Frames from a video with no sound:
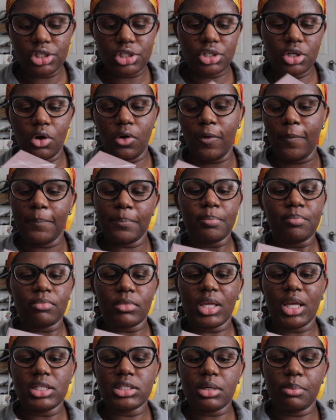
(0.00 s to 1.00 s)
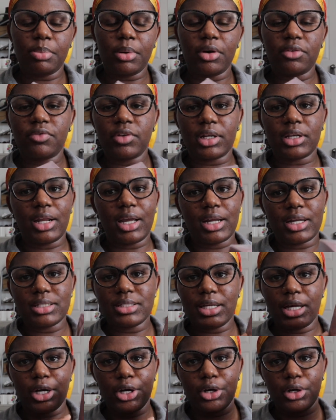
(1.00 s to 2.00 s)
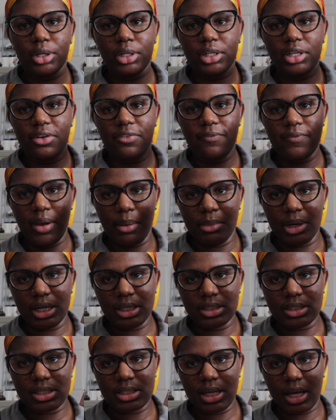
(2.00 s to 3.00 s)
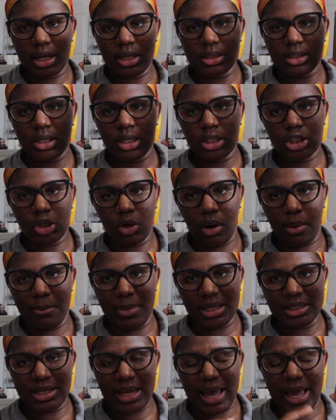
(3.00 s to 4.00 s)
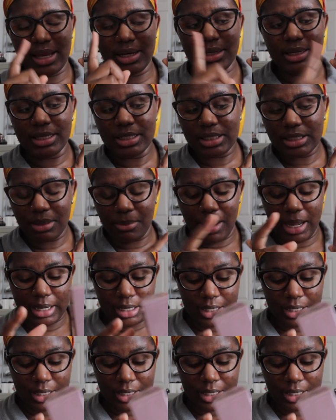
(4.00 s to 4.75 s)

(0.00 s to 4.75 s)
So it's a perfect, like I said, girly, feminine scent. So I'm about to add this to my